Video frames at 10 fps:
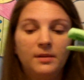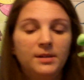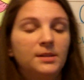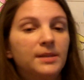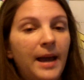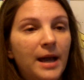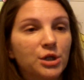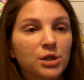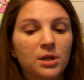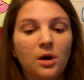This is
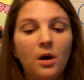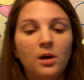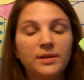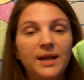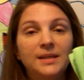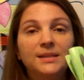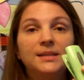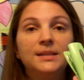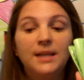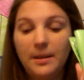actually called a
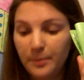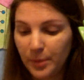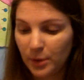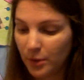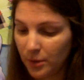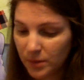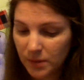stapler.